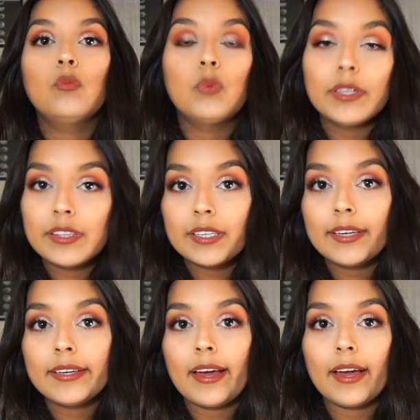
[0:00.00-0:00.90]
One
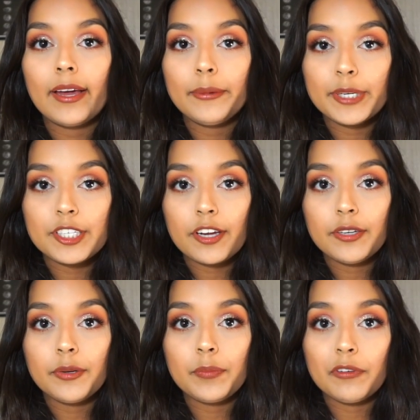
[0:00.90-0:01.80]
thing I wish I
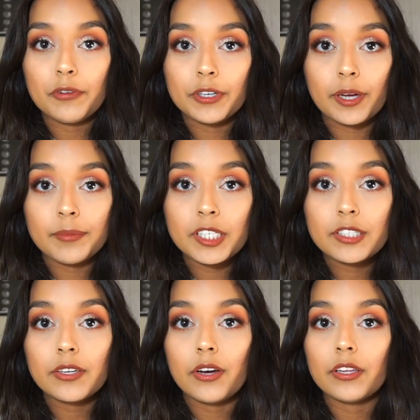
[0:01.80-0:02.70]
knew before coming
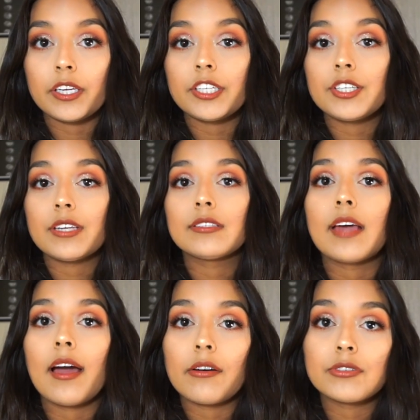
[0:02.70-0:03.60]
to college
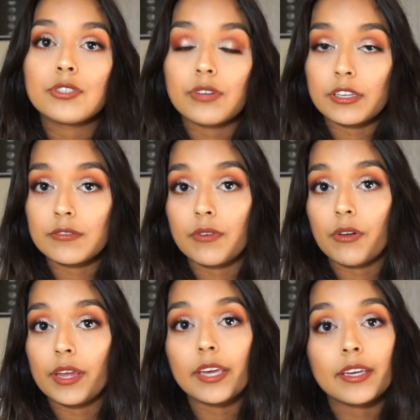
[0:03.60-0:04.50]
is how
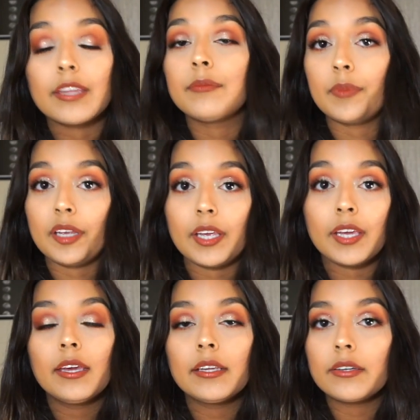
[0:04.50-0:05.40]
stressful it can be.
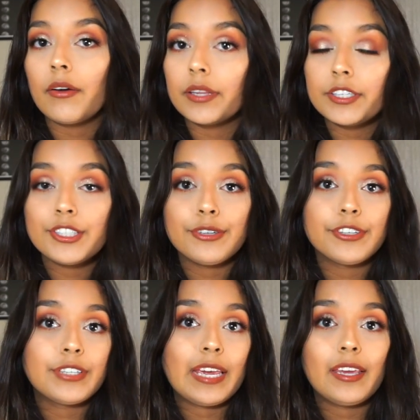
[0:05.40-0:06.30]
In college,
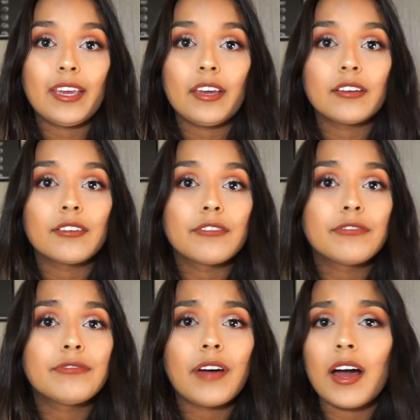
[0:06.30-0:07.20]
you're taking
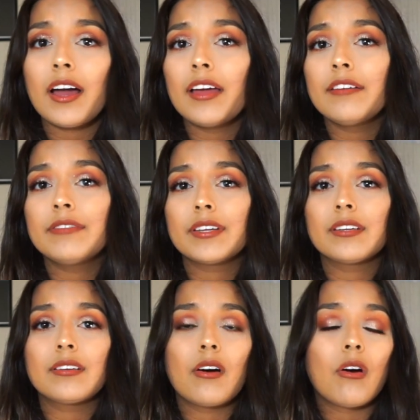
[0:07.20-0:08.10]
5
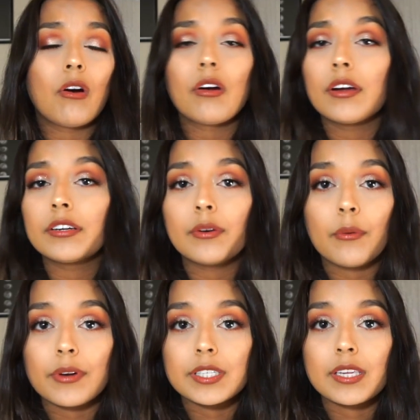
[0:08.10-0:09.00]
hard
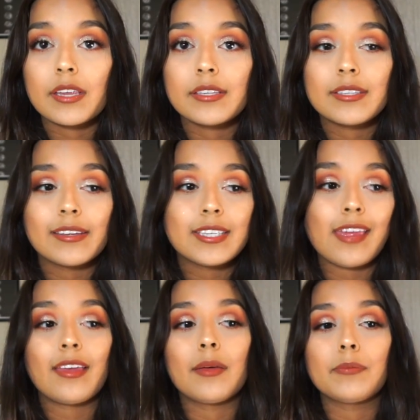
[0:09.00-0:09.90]
courses that
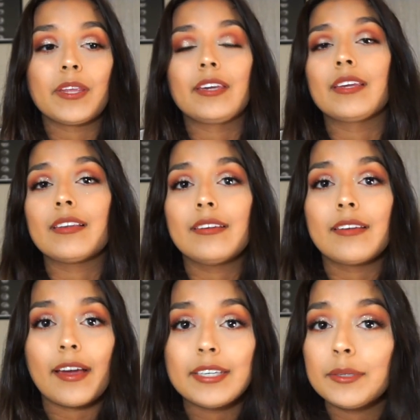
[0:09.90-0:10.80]
take up like
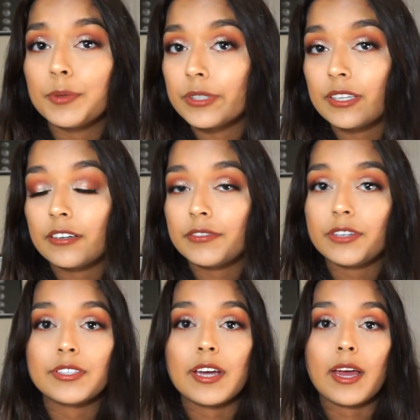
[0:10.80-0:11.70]
90% of your
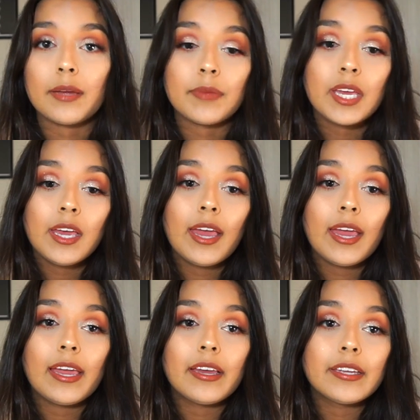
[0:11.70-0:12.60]
time.
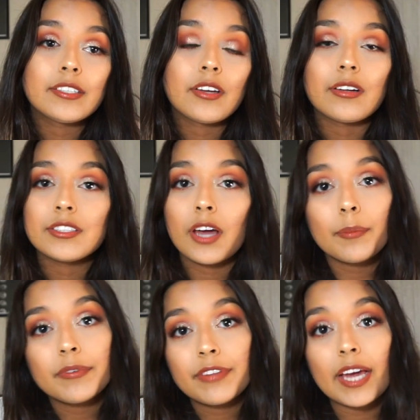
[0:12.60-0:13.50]
And on
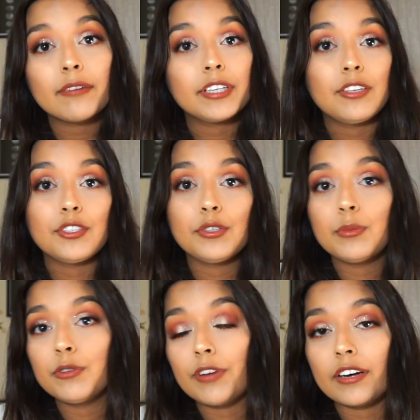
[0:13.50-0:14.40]
top of that, when you do
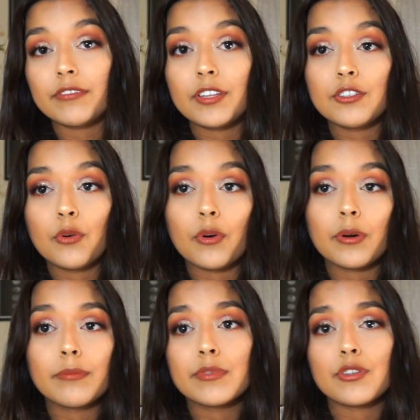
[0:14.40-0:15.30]
move out of the
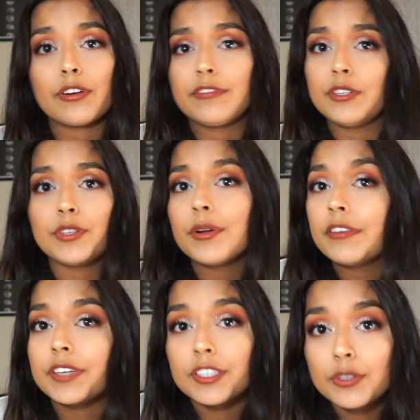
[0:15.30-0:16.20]
dorms, or if you don't
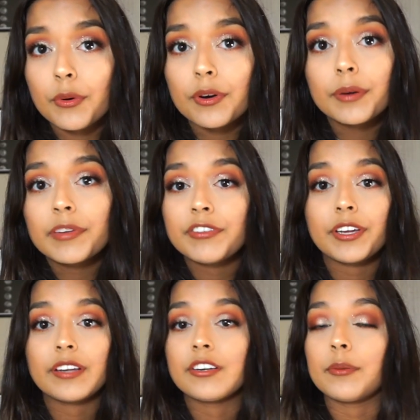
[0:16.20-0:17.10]
even dorm, if you
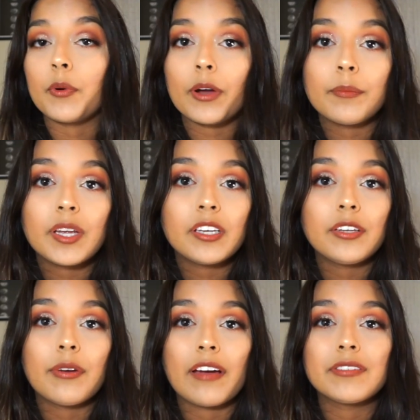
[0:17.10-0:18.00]
get an apartment,
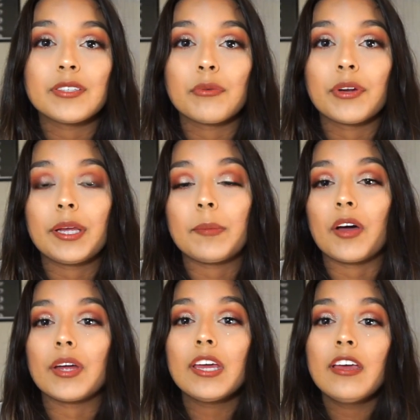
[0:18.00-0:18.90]
you have to worry
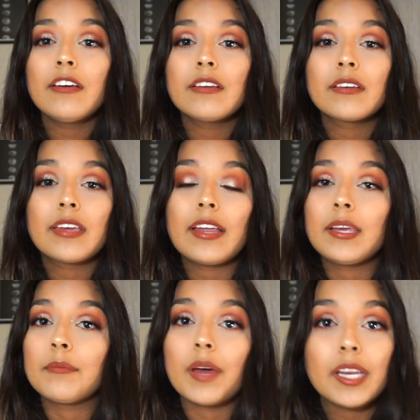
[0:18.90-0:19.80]
about
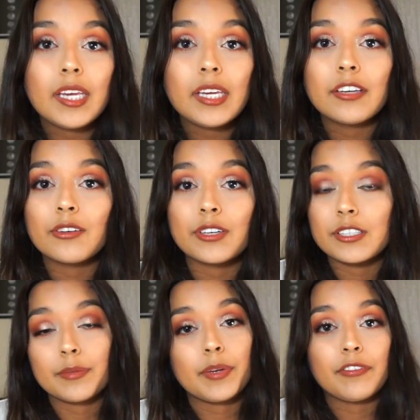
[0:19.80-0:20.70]
getting money in order
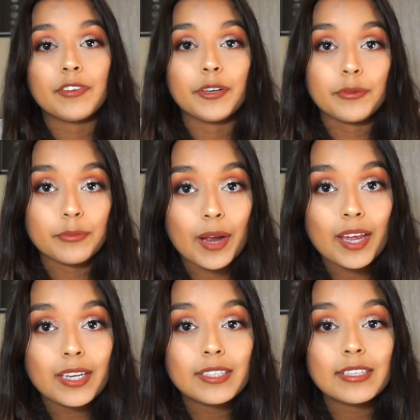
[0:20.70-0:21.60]
to pay for your
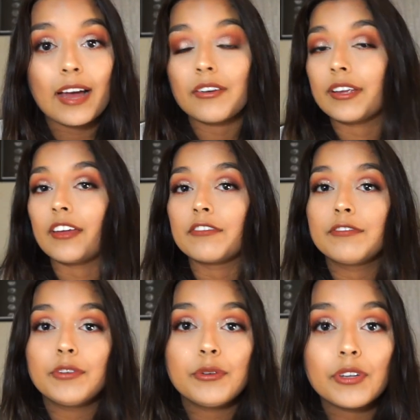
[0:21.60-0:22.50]
rent, how to get
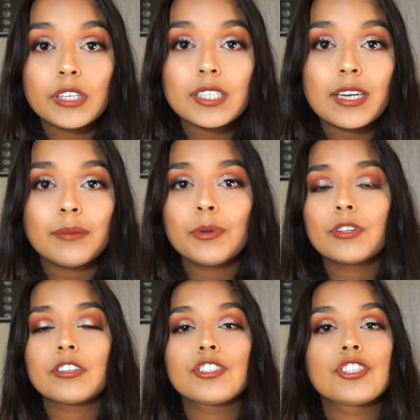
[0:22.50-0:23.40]
food on the table.
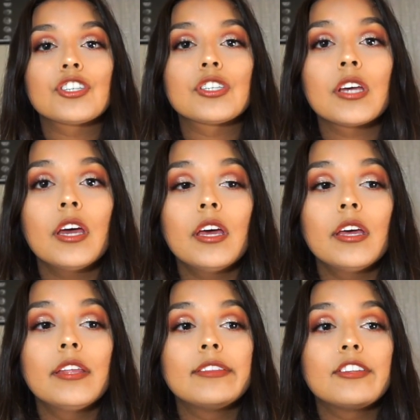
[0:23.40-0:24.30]
There's
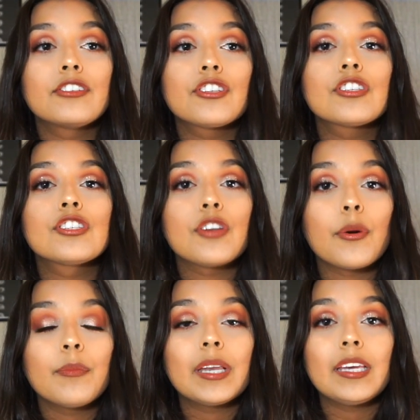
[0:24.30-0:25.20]
just so
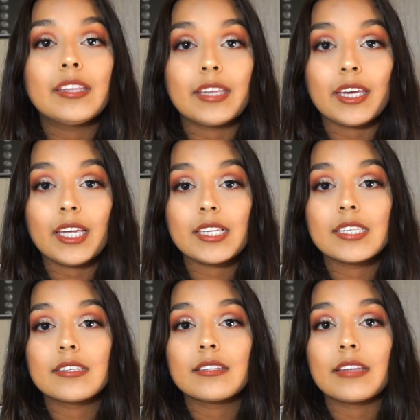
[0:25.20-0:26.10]
many
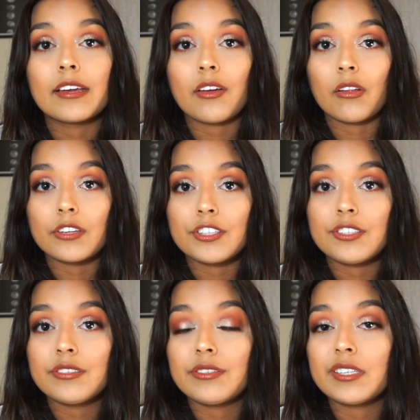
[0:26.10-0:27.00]
things that college
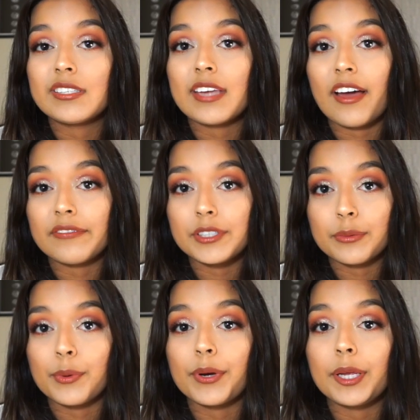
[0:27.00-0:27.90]
students have to
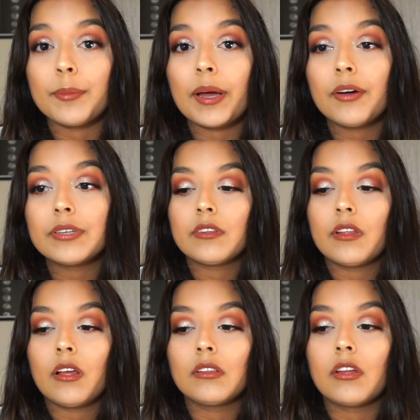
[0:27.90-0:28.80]
worry about.
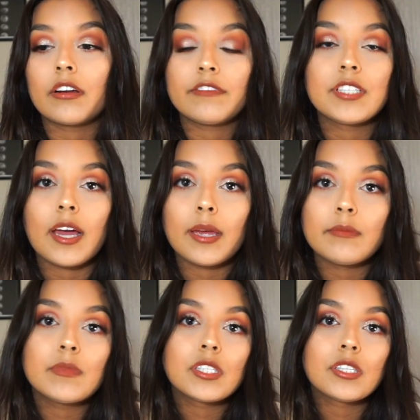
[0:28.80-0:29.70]
A lot of
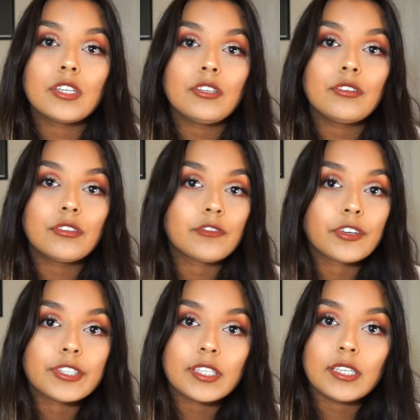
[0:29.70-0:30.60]
times,
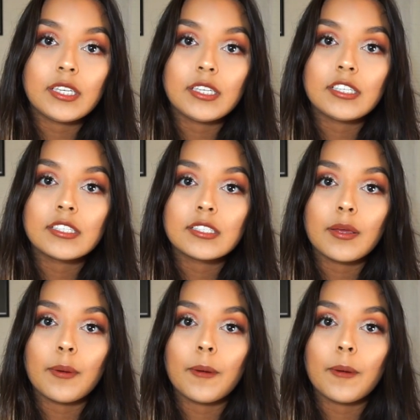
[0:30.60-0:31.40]
universities